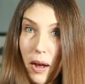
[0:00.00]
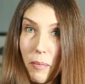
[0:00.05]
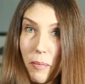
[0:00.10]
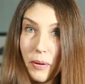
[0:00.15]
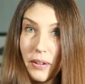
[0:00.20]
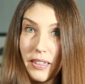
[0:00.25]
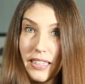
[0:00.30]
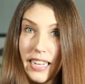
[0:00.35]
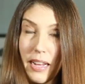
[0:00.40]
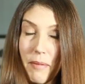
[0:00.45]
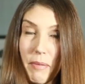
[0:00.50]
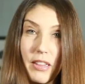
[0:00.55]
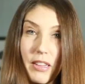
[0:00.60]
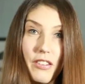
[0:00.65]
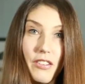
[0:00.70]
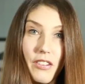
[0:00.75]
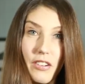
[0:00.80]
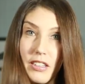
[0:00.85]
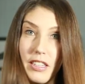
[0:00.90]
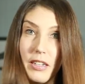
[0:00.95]
properly. I mean,
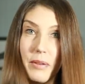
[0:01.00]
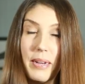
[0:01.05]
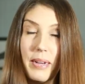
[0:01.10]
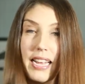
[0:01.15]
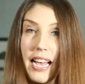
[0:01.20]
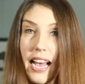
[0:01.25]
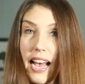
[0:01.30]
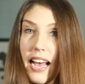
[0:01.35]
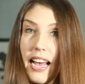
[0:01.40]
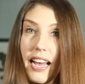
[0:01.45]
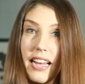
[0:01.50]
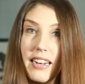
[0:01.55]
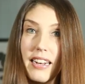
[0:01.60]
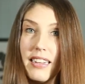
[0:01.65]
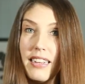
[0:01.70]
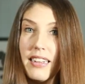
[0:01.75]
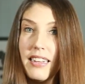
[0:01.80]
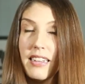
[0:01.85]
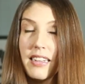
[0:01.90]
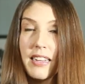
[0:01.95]
certainly we
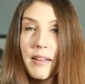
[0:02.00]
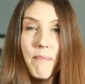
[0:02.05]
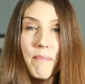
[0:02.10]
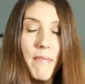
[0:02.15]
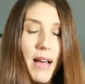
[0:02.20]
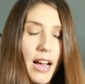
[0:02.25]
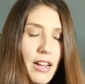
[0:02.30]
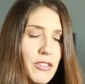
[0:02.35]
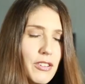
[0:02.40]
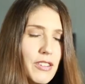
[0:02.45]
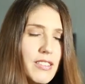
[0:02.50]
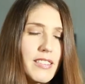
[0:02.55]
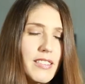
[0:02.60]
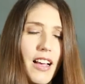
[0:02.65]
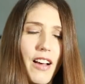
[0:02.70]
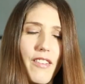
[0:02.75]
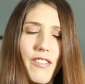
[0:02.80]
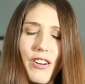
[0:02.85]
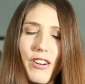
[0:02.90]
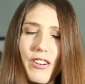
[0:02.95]
had mattress
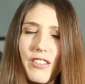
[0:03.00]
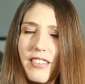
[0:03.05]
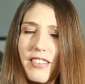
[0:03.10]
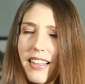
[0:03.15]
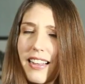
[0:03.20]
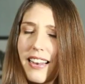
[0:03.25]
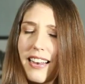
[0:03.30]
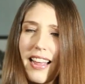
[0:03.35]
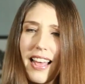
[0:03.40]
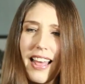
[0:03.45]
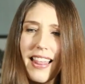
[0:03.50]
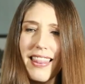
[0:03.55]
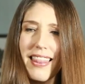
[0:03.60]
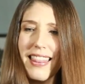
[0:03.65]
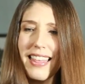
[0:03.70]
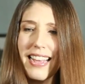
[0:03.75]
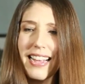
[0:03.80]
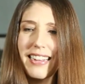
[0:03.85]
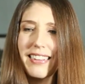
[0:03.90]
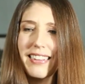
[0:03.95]
covers and
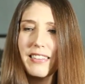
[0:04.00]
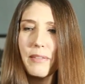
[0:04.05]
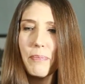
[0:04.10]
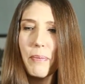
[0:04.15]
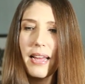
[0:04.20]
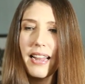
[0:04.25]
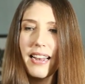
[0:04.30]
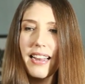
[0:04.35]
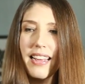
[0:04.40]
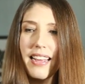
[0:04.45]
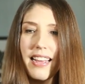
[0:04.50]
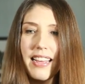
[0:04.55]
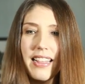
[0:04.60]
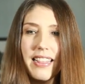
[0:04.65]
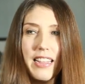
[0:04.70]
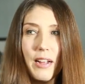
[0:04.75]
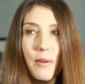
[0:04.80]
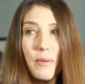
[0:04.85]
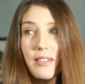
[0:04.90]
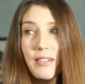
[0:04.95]
things, but
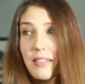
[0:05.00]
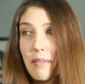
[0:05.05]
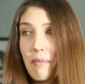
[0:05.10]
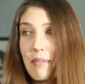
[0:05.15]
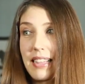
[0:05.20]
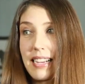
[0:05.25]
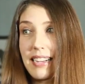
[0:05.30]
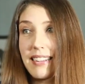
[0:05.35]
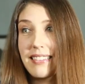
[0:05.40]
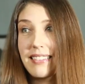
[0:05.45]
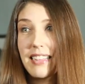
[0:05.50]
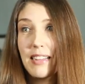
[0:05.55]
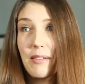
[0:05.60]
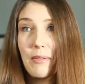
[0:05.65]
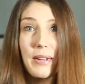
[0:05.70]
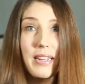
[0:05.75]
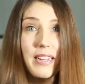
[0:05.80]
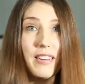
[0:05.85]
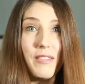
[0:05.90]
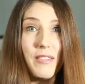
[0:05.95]
there were some things that
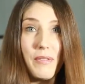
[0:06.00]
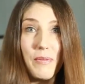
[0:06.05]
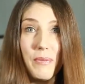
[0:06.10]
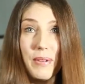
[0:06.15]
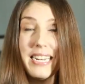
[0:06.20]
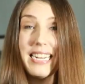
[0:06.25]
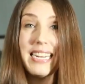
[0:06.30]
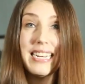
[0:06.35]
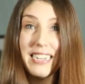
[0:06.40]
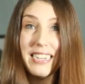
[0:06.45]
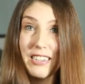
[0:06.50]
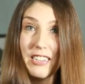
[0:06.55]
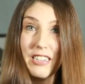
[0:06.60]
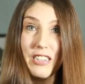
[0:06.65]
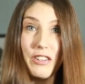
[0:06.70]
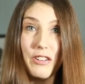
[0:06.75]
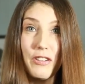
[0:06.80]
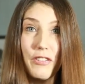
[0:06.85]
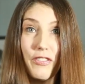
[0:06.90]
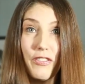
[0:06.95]
we needed to
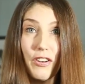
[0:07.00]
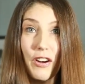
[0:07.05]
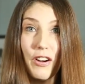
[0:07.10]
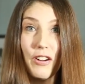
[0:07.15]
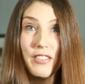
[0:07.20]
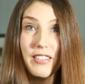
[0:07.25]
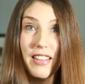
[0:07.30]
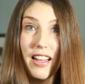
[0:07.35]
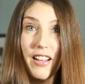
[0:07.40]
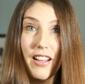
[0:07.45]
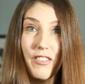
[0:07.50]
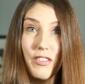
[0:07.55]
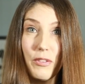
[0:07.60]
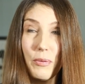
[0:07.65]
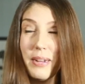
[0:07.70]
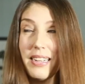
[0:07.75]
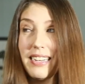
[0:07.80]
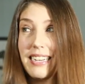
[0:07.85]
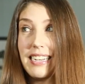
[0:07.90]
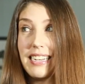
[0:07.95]
do for ourselves.
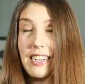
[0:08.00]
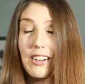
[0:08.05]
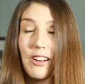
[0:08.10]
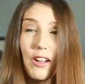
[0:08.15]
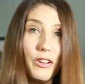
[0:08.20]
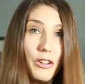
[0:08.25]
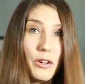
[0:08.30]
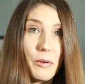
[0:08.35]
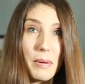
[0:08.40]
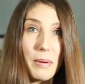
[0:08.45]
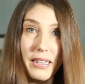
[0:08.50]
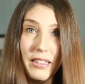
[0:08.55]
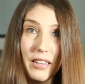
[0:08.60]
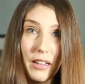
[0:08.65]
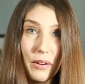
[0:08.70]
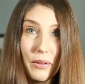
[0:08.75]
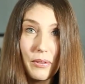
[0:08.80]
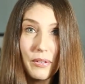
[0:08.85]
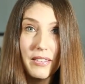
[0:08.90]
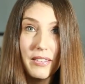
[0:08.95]
We needed all new
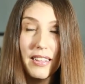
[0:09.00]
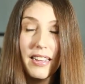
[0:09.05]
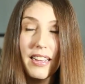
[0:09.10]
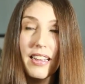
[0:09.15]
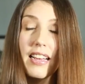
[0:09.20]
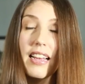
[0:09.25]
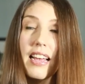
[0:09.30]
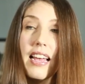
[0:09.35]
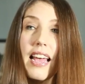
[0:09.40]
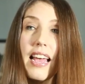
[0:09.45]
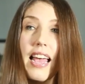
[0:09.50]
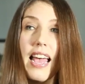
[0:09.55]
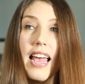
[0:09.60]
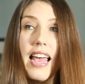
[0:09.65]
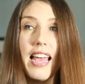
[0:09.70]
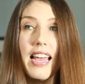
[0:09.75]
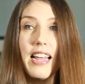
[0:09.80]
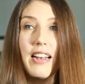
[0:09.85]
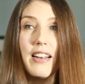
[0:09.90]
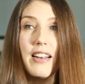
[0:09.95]
pillows.
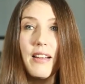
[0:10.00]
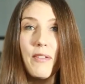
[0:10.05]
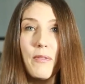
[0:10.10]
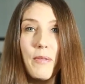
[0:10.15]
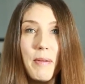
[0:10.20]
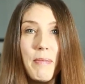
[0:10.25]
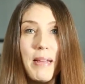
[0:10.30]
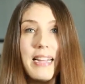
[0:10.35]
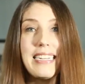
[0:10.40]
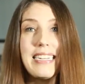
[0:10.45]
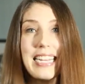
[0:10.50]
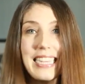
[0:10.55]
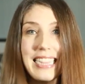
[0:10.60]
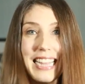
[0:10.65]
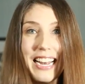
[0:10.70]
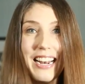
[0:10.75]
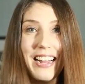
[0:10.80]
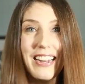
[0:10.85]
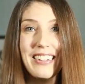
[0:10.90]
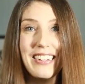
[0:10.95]
And we may take
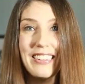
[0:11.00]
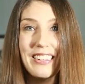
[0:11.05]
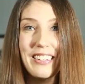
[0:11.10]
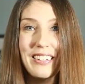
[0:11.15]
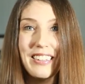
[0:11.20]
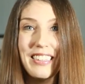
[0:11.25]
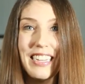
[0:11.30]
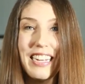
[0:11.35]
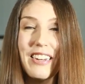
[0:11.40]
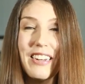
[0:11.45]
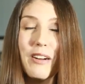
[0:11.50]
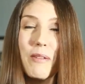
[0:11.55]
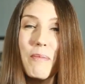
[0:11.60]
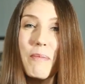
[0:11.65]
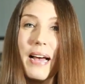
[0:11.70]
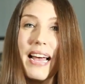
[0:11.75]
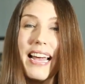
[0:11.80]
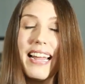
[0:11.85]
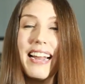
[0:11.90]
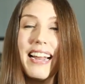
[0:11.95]
that on a little later,
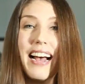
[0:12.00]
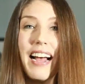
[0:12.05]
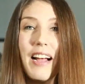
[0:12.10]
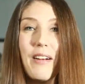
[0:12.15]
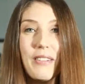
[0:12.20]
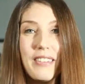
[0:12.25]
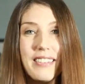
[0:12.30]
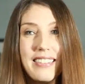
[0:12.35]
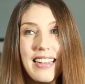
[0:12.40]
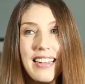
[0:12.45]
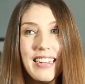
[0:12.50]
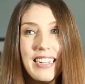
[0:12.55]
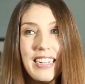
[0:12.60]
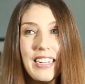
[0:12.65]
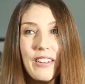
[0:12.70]
but I will tell